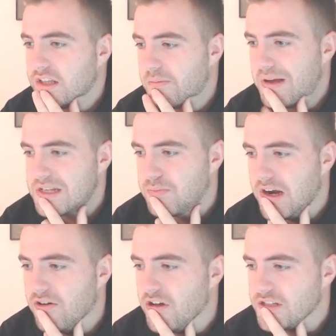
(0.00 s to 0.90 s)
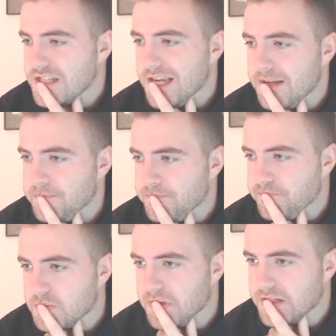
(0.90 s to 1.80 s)
the best player in our team,
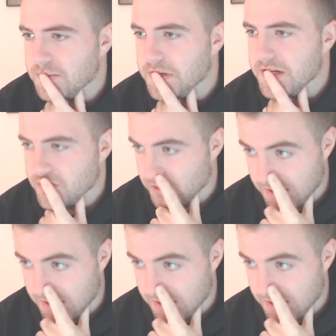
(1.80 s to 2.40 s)
picked up an injury.